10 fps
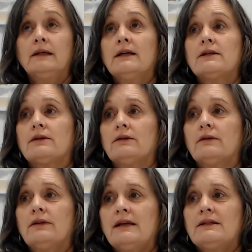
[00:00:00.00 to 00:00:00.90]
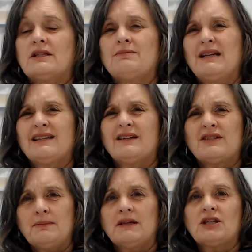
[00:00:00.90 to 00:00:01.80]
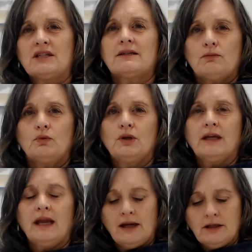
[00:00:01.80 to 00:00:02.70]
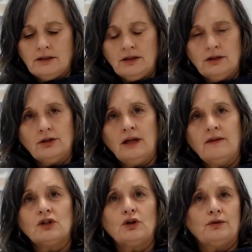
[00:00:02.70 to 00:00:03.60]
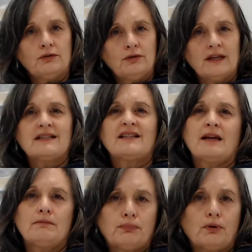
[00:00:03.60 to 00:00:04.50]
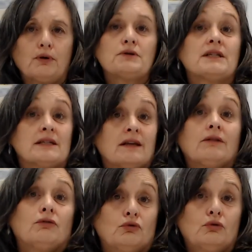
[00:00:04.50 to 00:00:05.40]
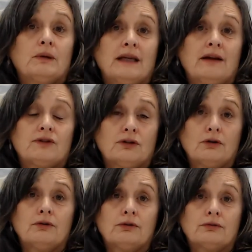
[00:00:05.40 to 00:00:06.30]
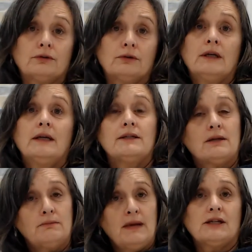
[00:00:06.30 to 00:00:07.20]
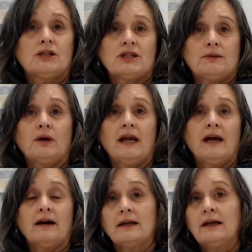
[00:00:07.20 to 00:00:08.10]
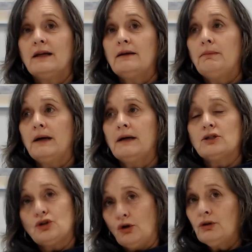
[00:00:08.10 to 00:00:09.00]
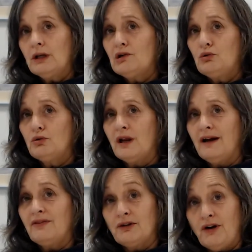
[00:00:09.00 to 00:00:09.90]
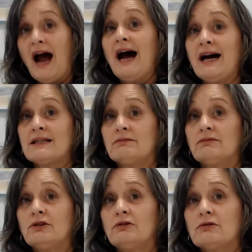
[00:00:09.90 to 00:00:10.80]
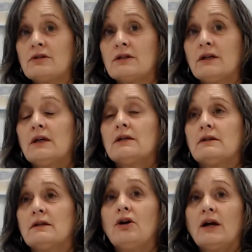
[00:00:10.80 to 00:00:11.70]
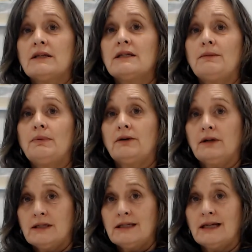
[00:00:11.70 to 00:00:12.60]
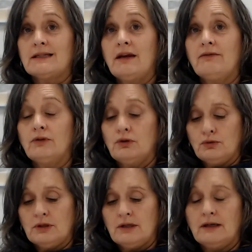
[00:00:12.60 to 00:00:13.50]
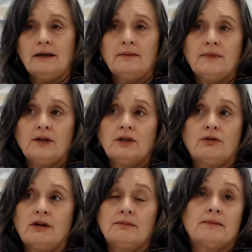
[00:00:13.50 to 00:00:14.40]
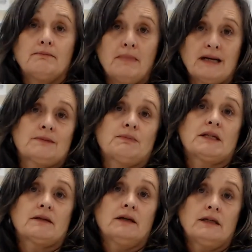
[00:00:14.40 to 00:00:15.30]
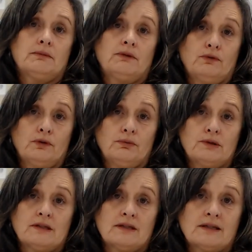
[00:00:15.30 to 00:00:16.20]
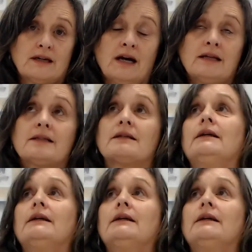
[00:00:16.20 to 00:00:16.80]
So that just means that if something just isn't working out, you don't have to go through that same process that you normally have to go through to manage someone out. But don't get caught out. There are some rules. So the 90-day period does have rules. The agreement must be signed before the person starts.